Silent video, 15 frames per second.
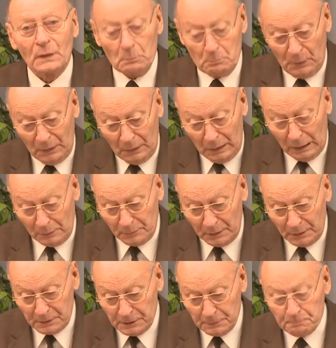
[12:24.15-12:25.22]

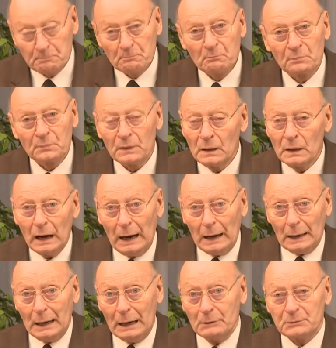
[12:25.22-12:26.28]
Beloved, I
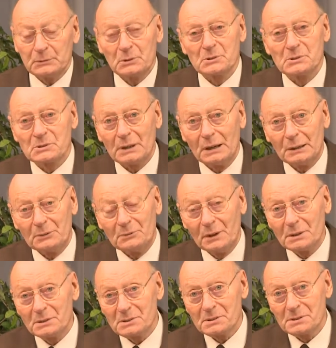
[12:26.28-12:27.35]
have to say
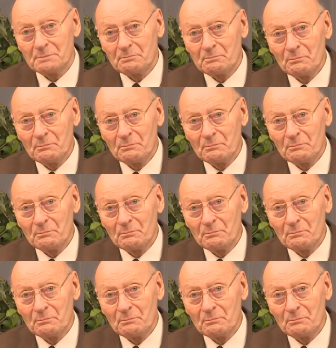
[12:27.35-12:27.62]
this